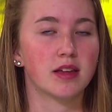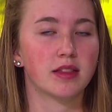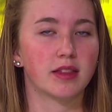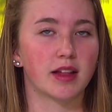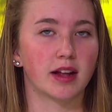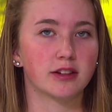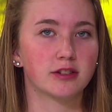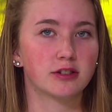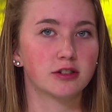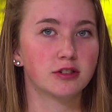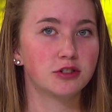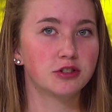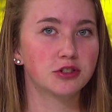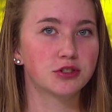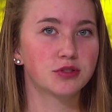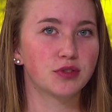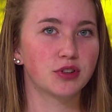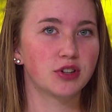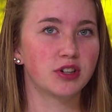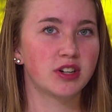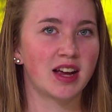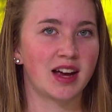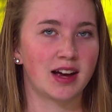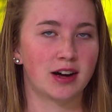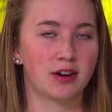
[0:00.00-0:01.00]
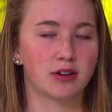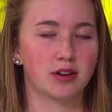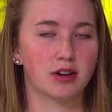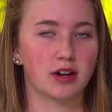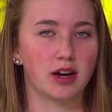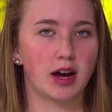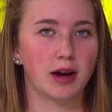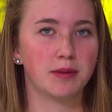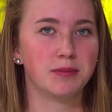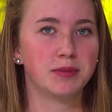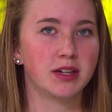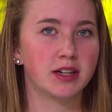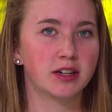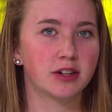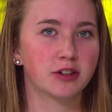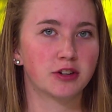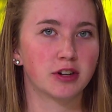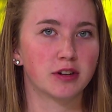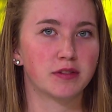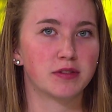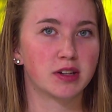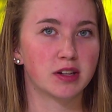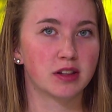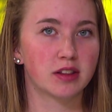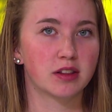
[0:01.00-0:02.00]
That's the news for now. I'm Nina
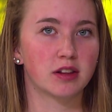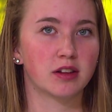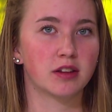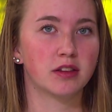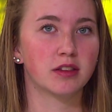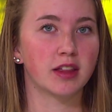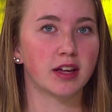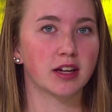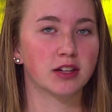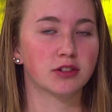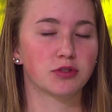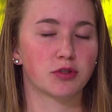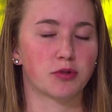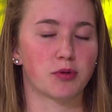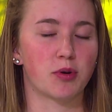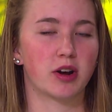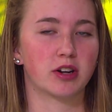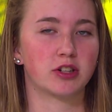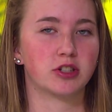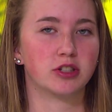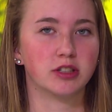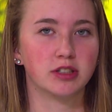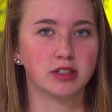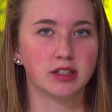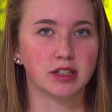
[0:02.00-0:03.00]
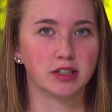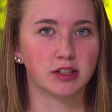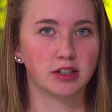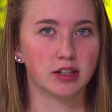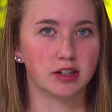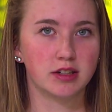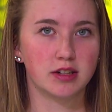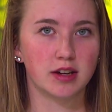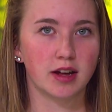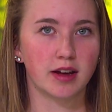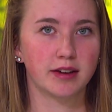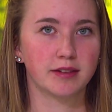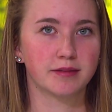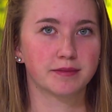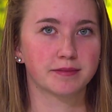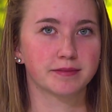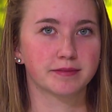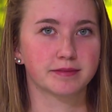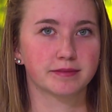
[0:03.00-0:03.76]
Griffith. Thanks for watching and good night.